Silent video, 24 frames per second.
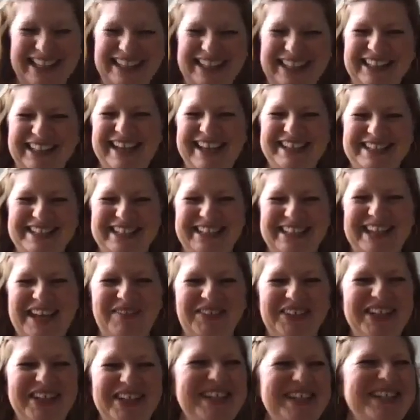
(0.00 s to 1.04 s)
like
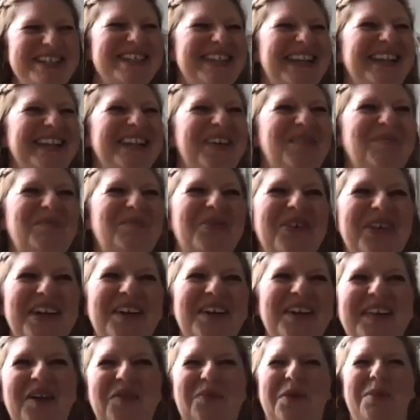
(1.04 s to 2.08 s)
celebrities, and they'll point
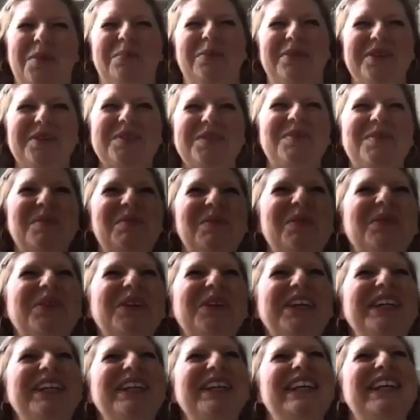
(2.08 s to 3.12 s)
out like what books people
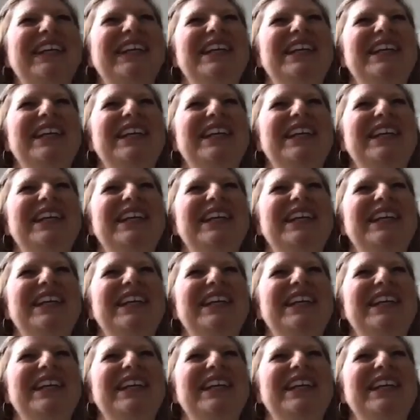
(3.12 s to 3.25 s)
read.